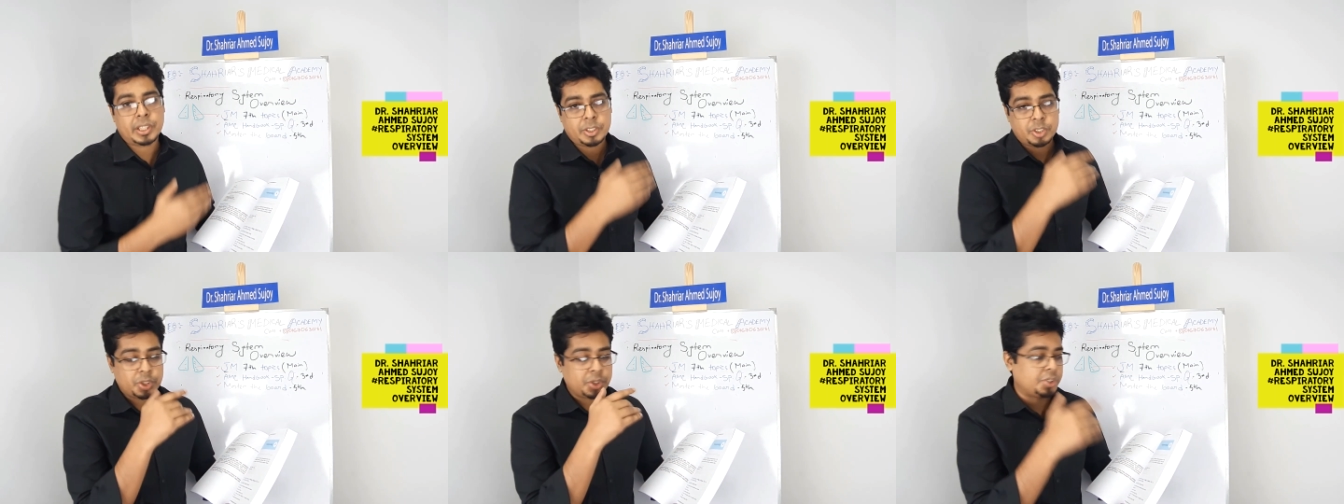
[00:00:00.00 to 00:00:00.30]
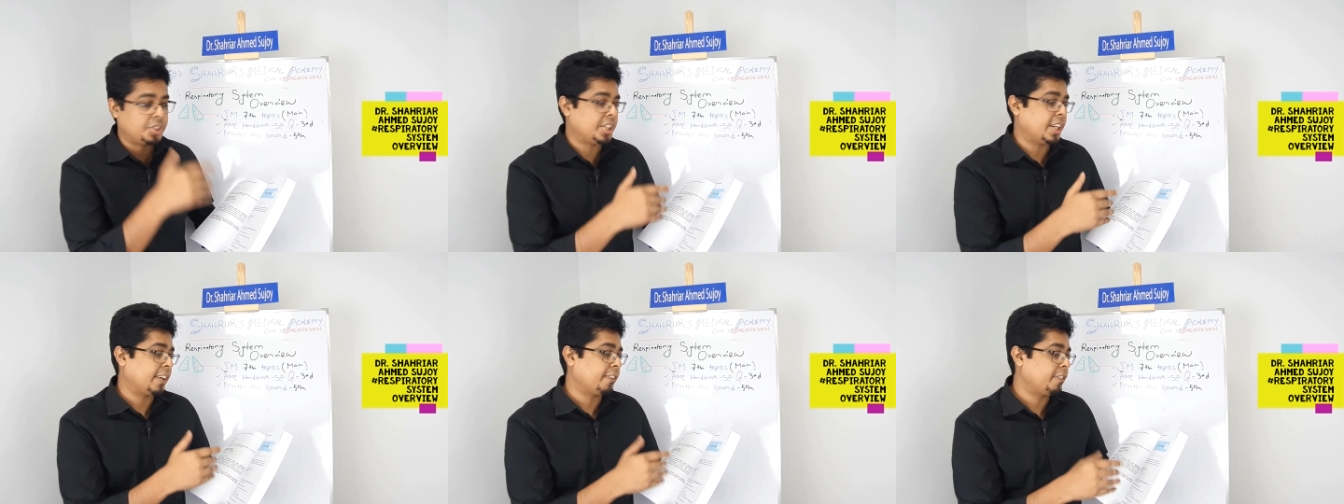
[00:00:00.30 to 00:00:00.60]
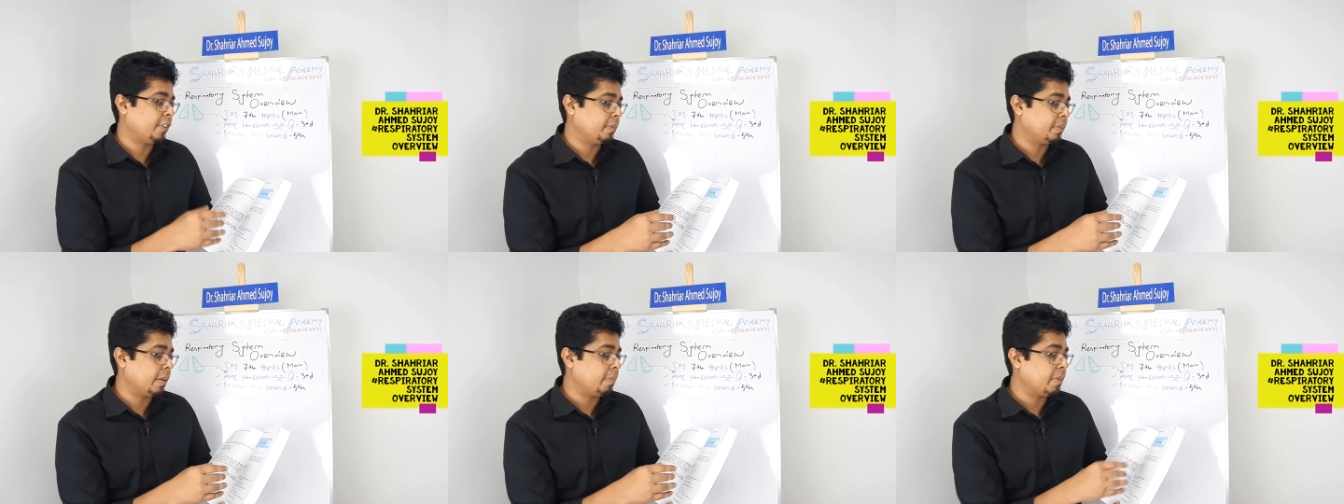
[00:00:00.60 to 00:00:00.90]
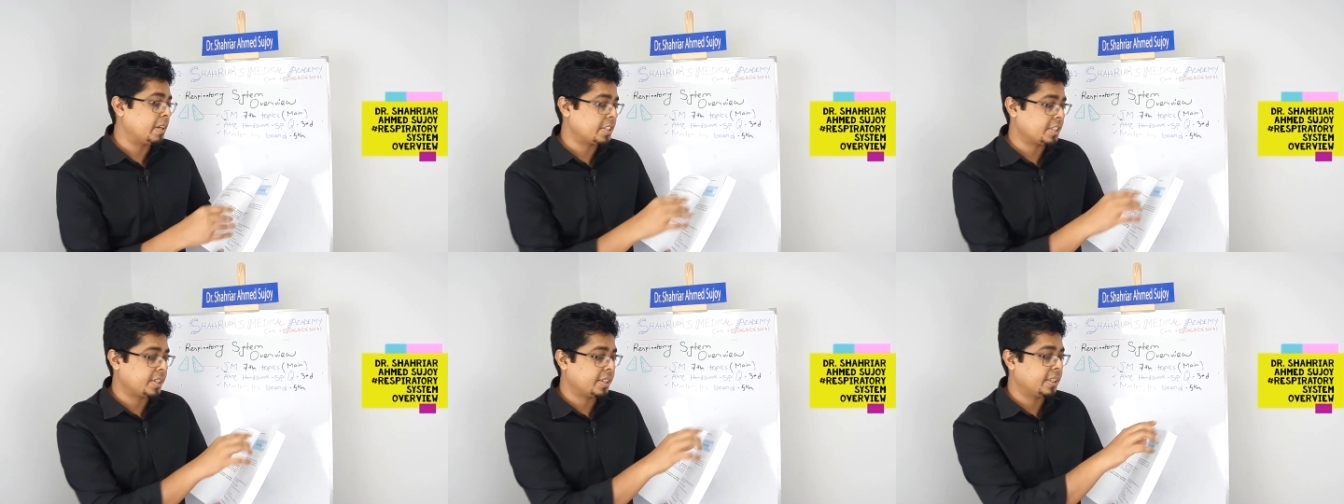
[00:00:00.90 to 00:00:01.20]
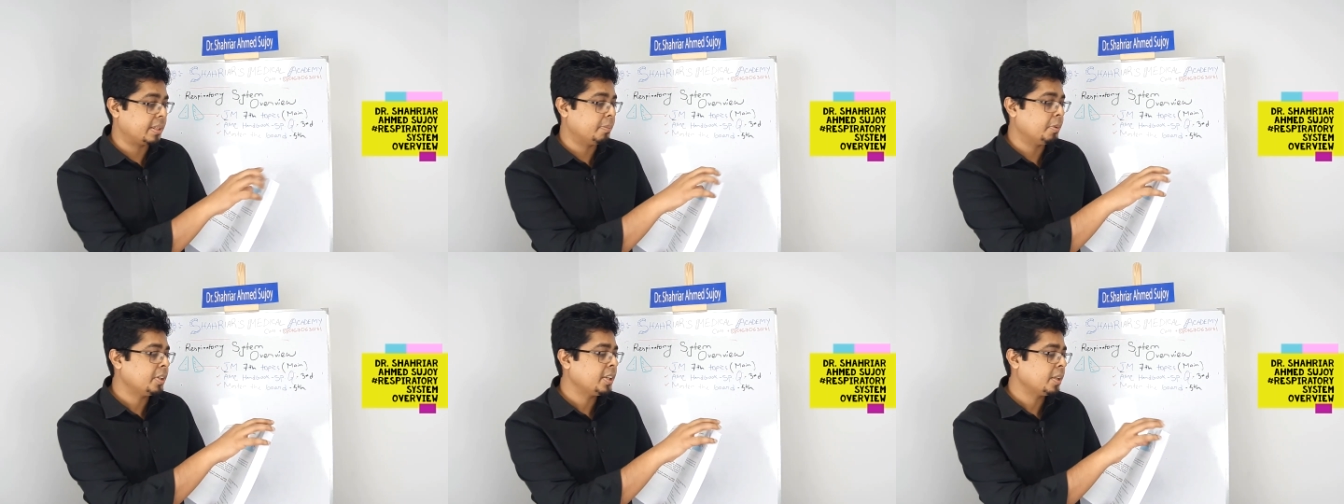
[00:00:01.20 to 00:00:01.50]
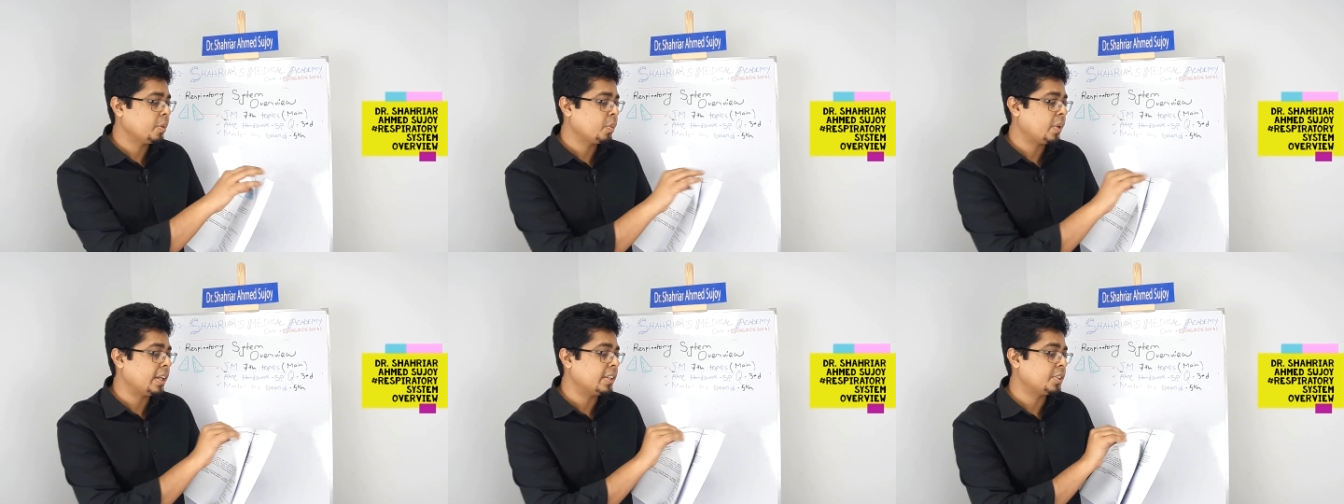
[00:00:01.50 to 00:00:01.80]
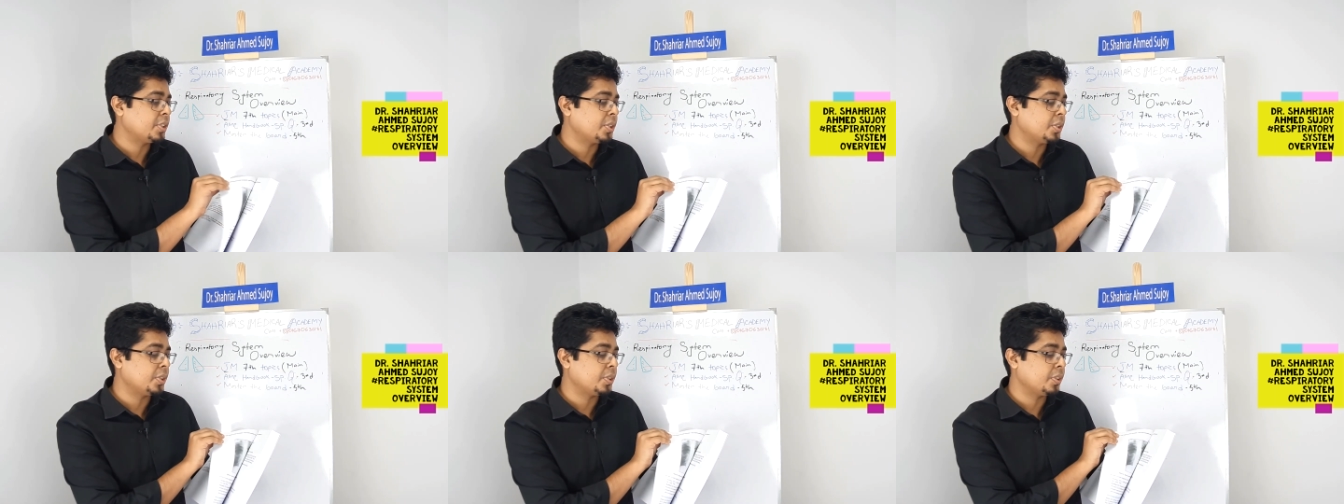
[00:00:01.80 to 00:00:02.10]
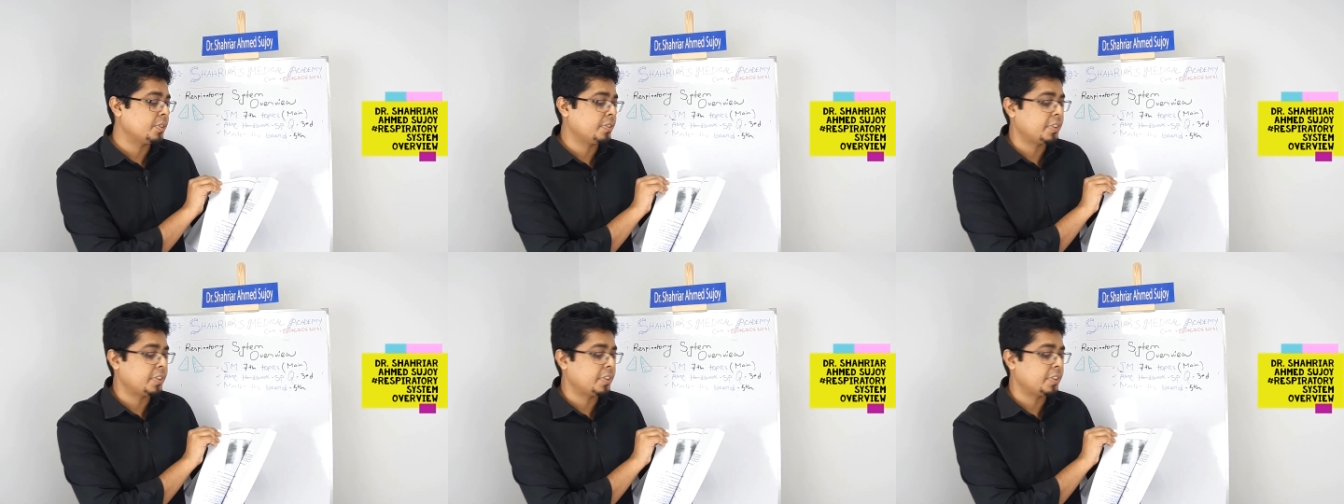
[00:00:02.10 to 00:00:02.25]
you should check from the Master Debord, and one, two,